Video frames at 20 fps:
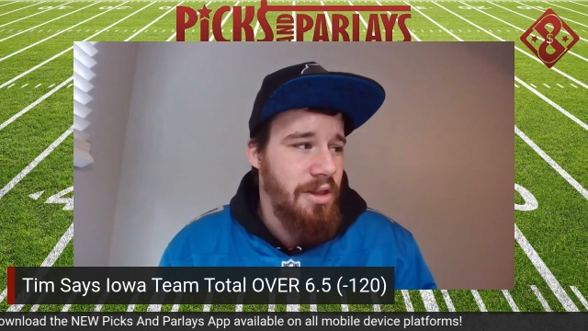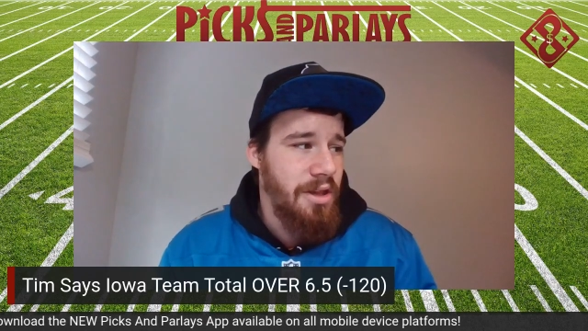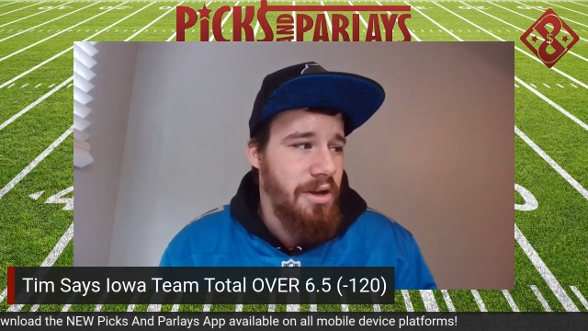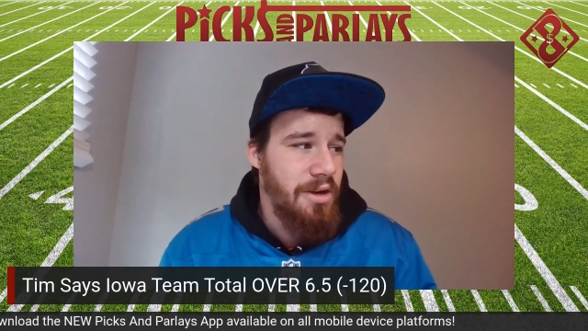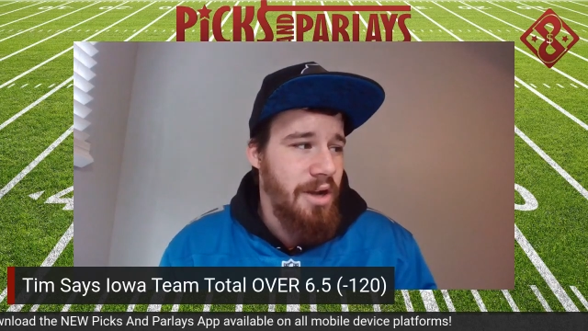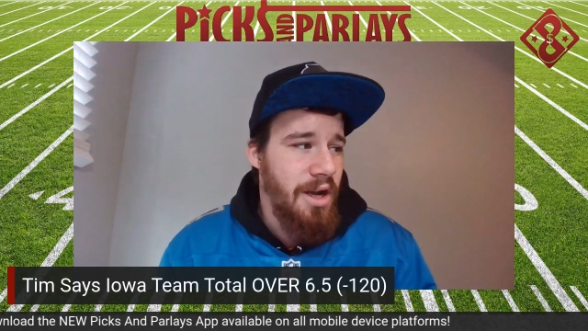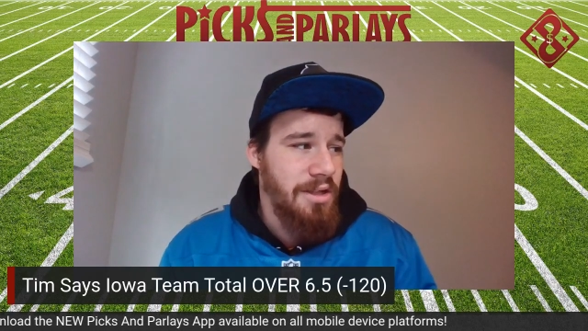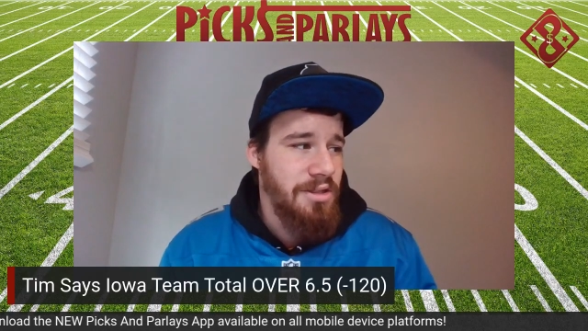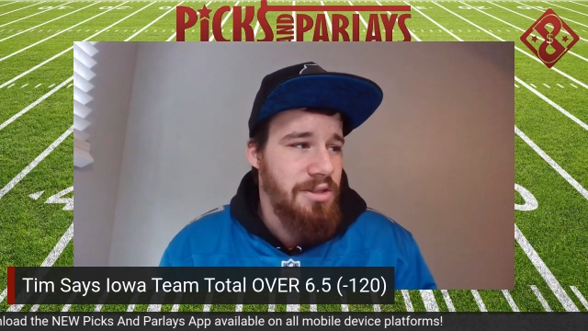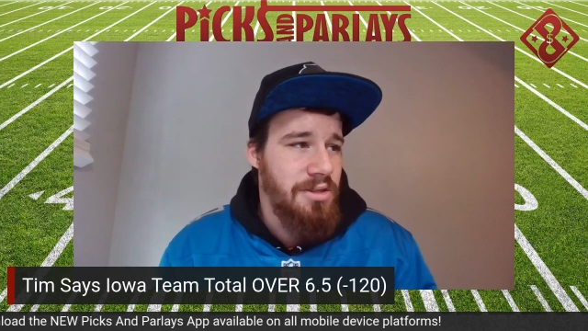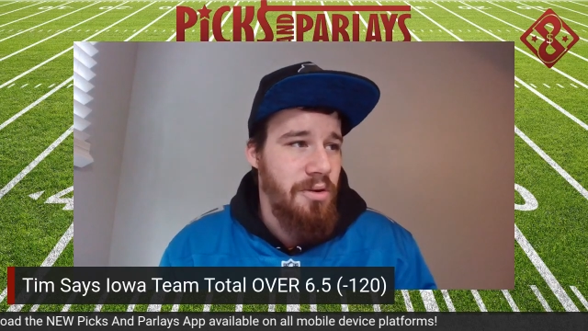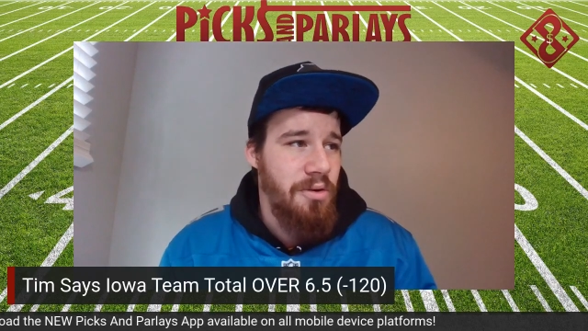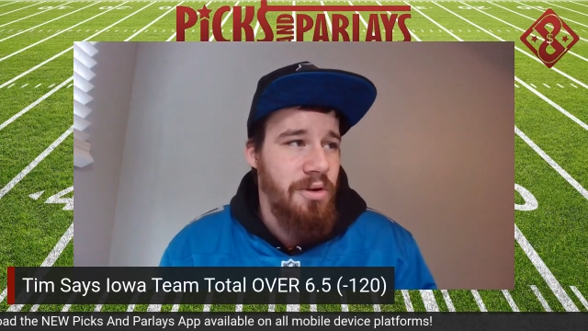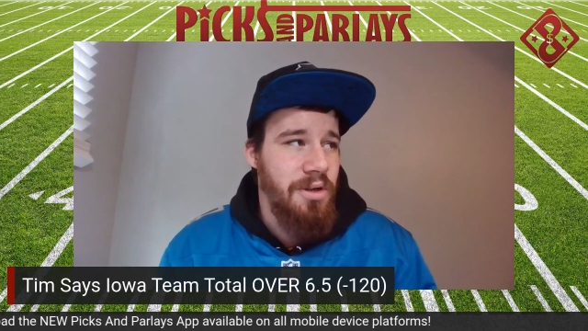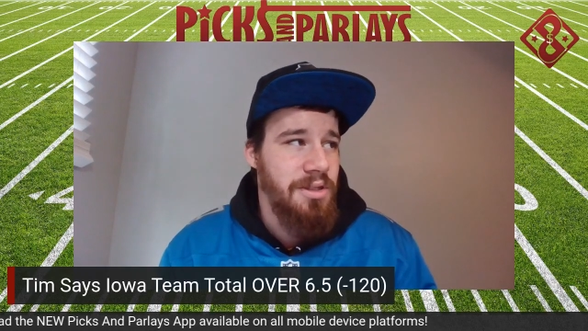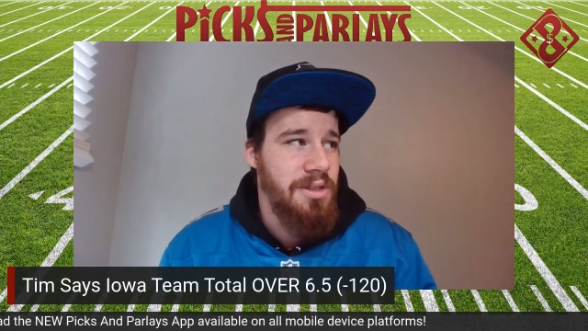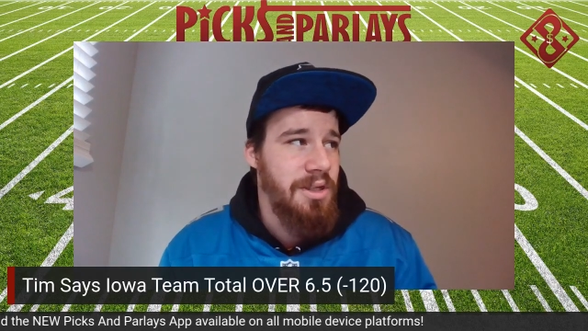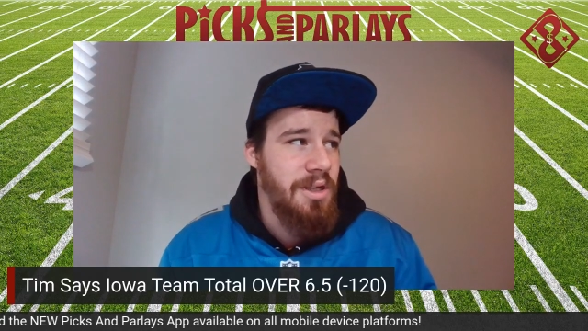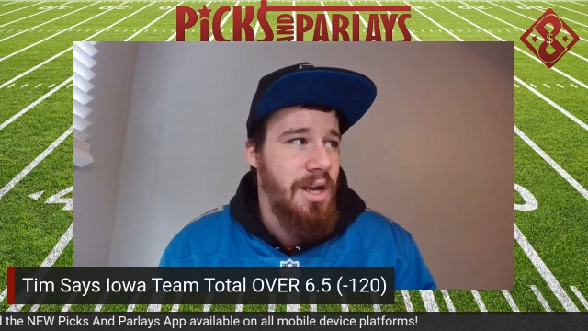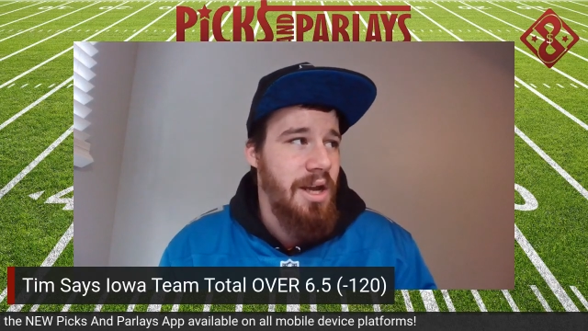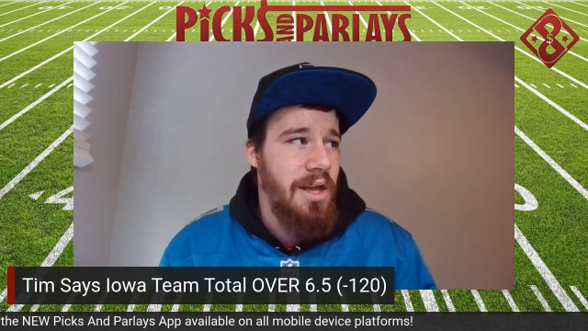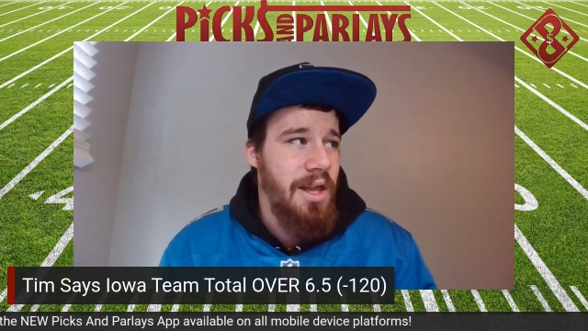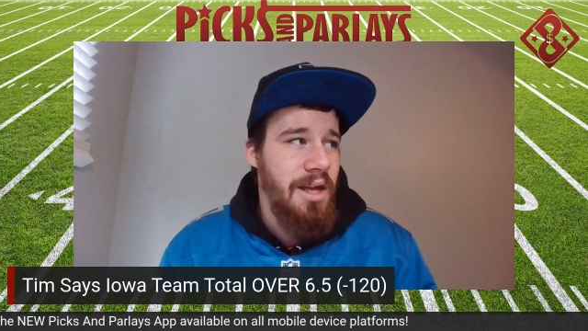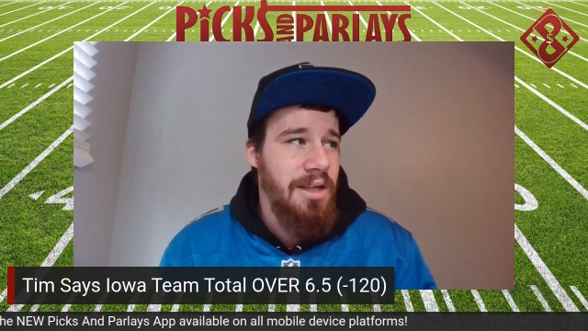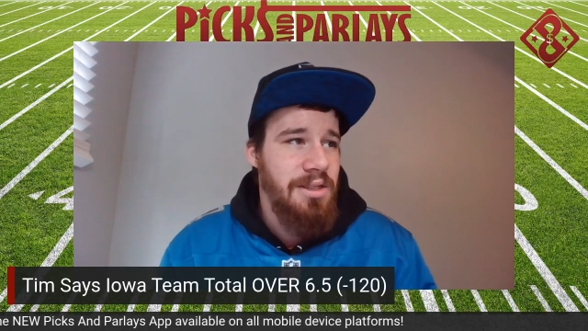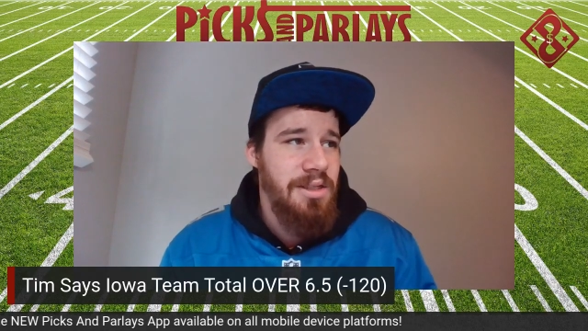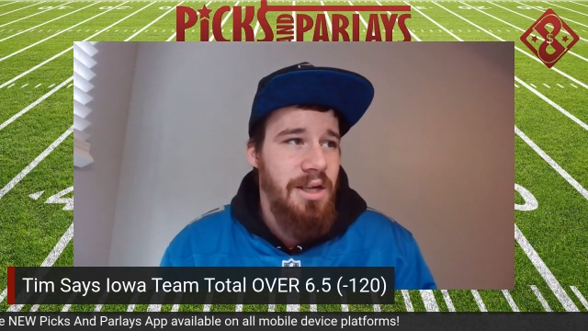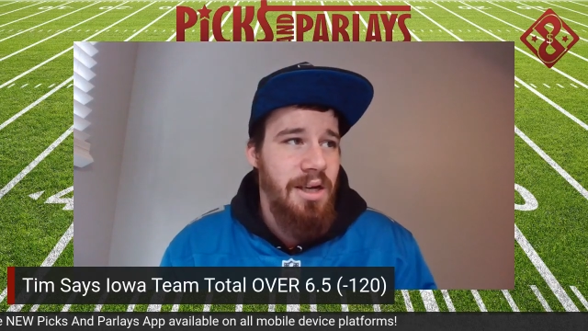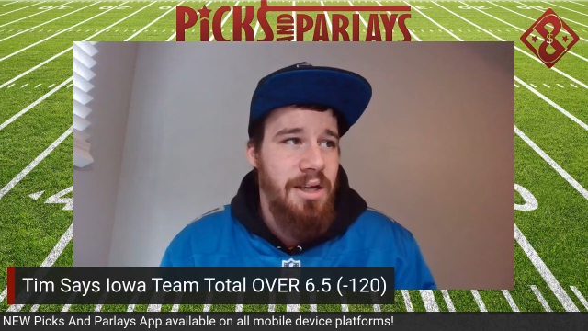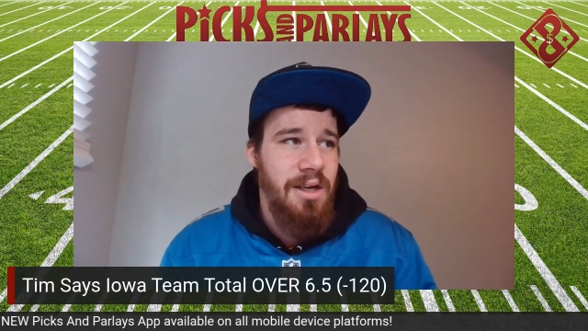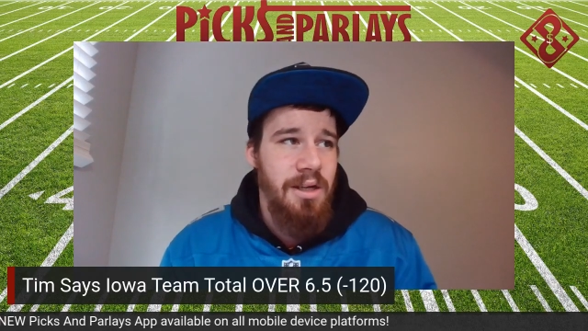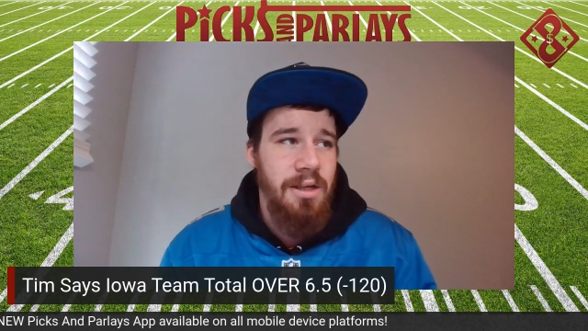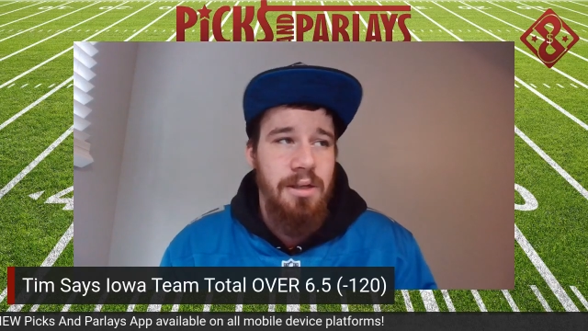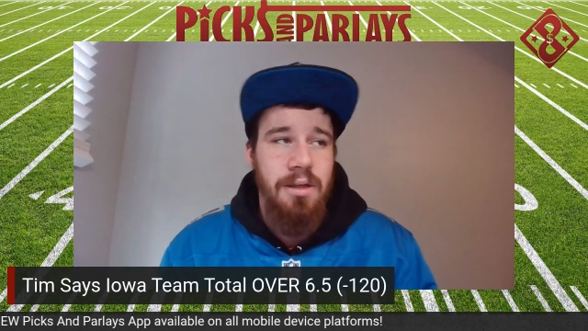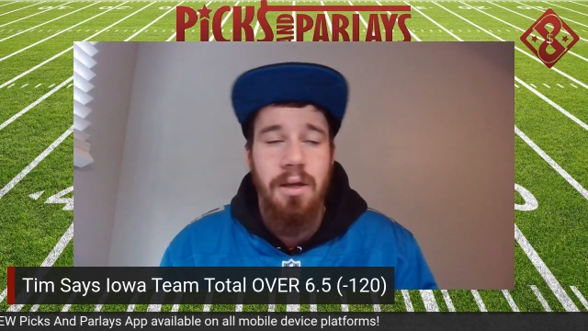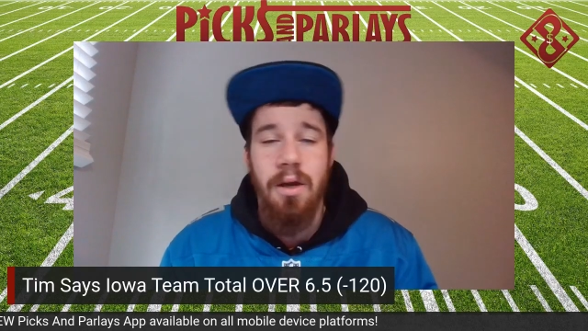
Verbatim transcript: they're not scoring today. That's not good."